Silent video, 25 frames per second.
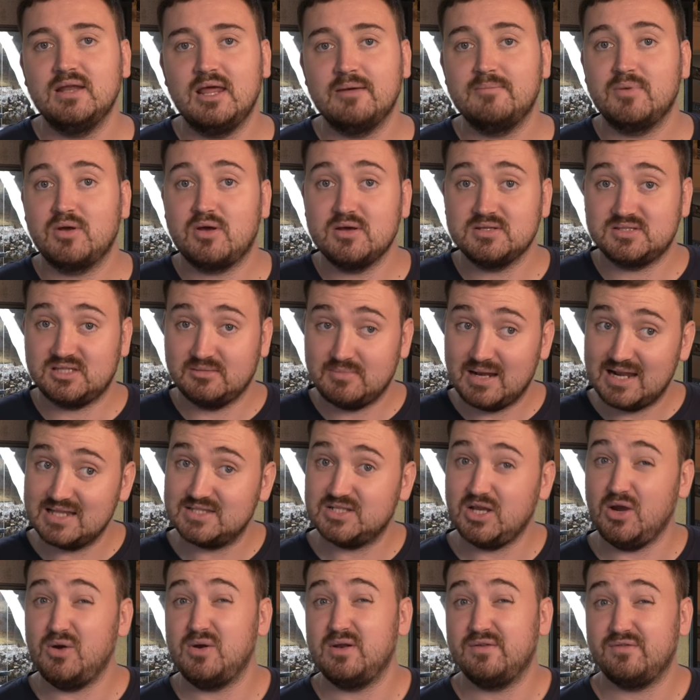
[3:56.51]
and because the
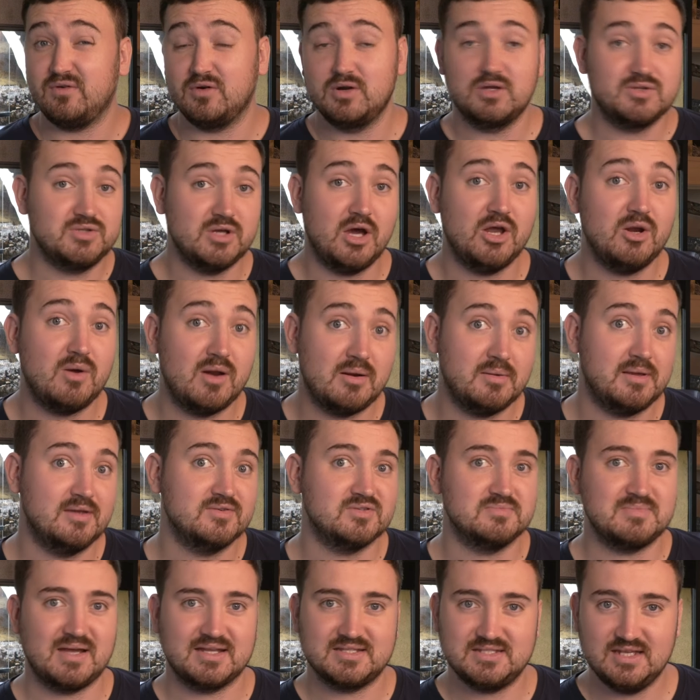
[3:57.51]
melatonin for a nocturnal animal
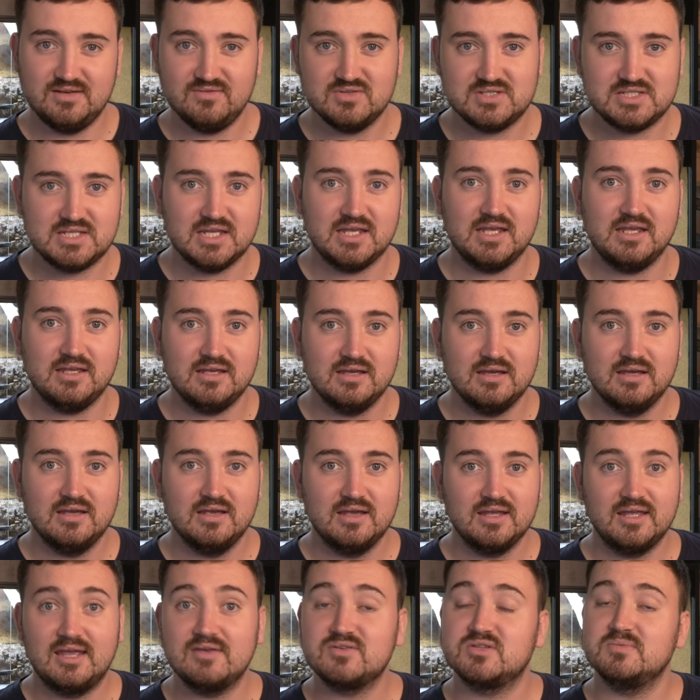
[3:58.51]
gives them activity,
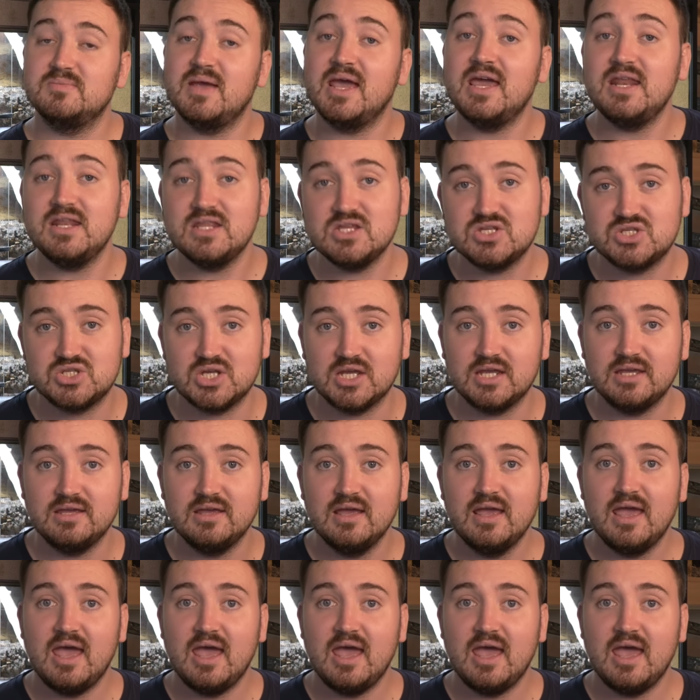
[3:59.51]
gives them energy,